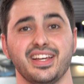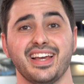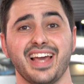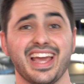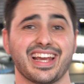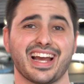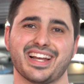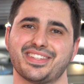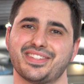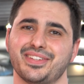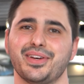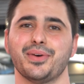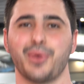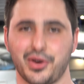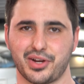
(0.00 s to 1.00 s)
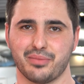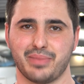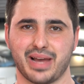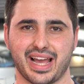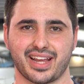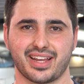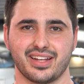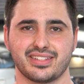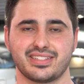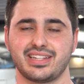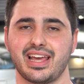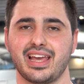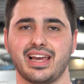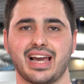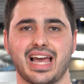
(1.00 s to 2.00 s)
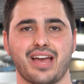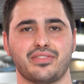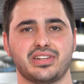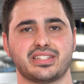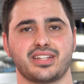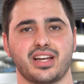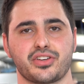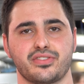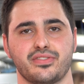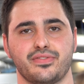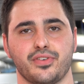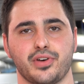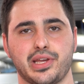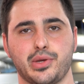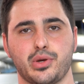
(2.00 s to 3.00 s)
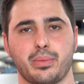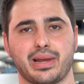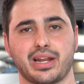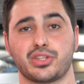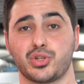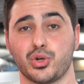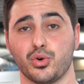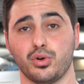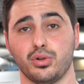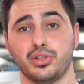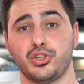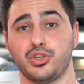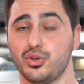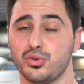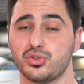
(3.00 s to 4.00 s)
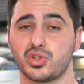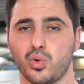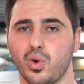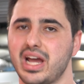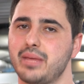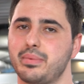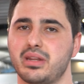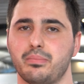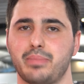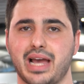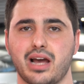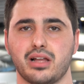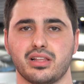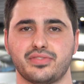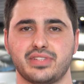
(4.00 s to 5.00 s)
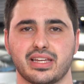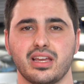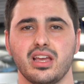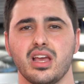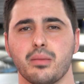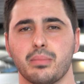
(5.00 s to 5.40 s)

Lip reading: Hey guys, welcome back. Today I have a discussion for you about a tool used quite a bit in powerlifting,